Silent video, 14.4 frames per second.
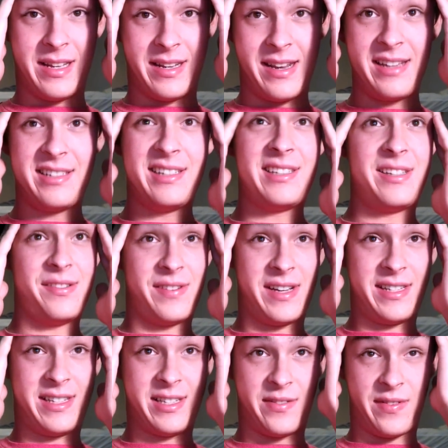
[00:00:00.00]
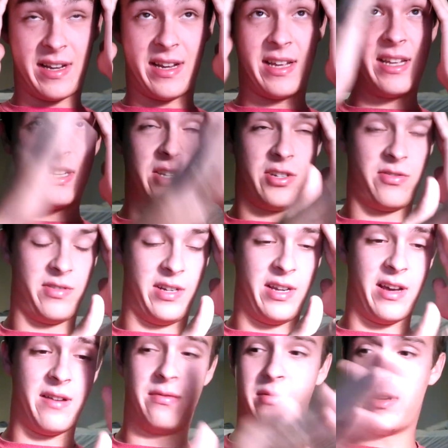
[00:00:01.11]
Nexus devices have had a history
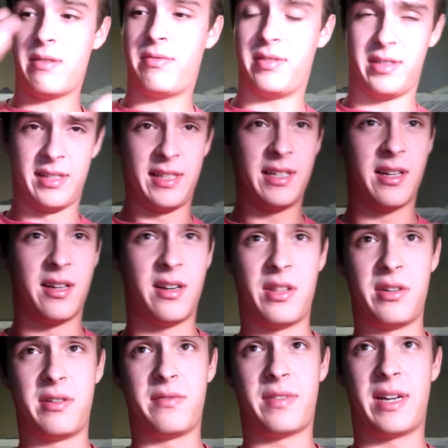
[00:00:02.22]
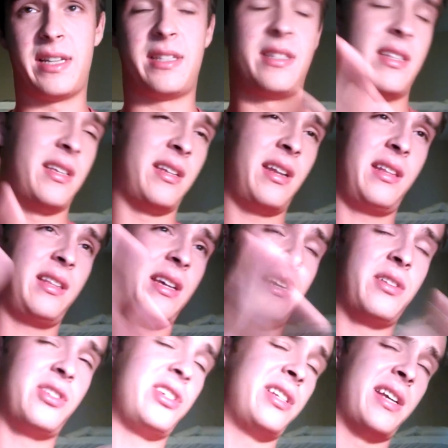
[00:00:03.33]
of referencing another device. The
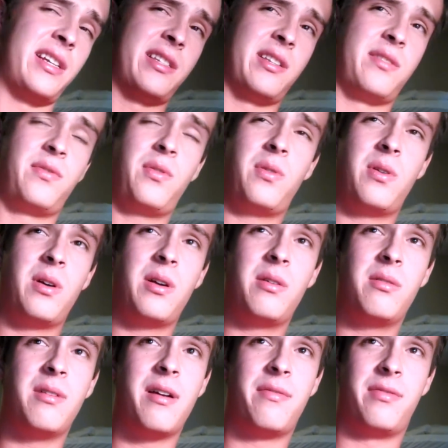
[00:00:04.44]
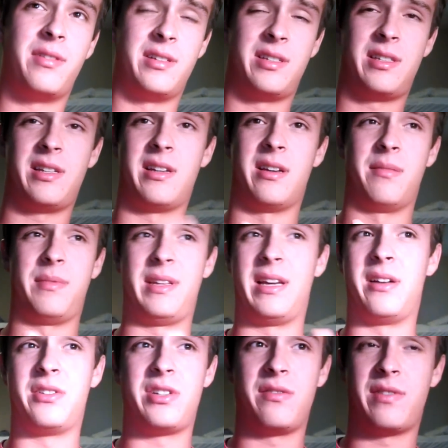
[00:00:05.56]
LG Nexus 4 referenced the
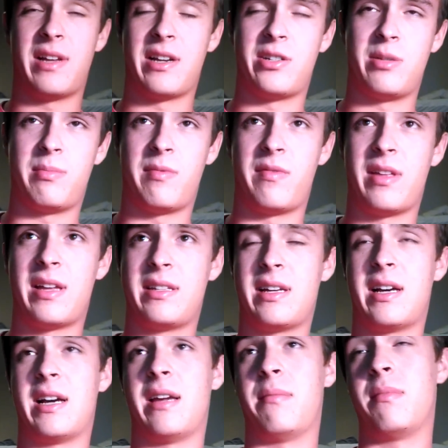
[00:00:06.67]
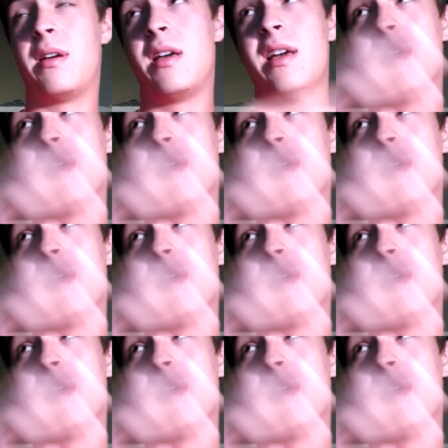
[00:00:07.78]
LG flagship of that time.